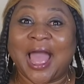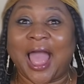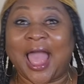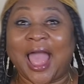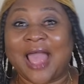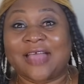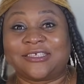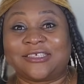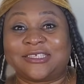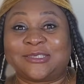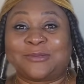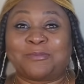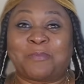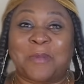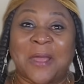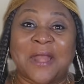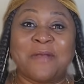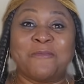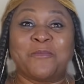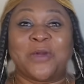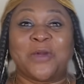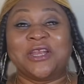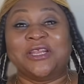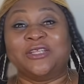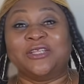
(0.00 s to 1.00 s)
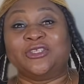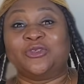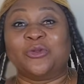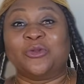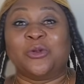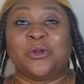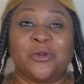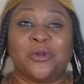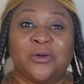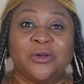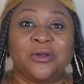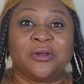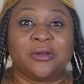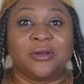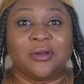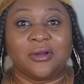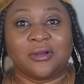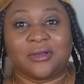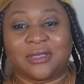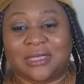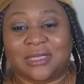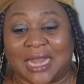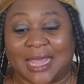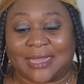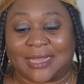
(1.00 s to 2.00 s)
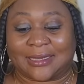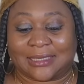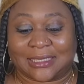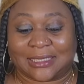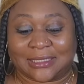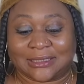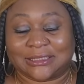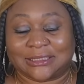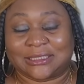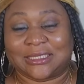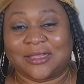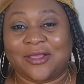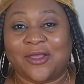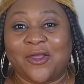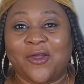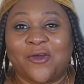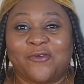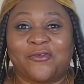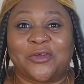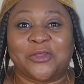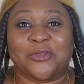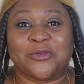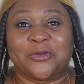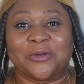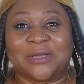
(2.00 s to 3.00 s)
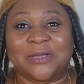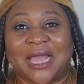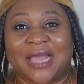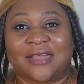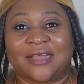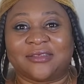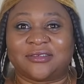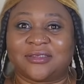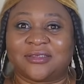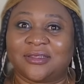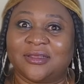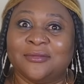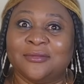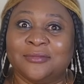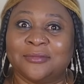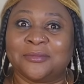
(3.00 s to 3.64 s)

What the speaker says: I spend money to look good like this for you guys.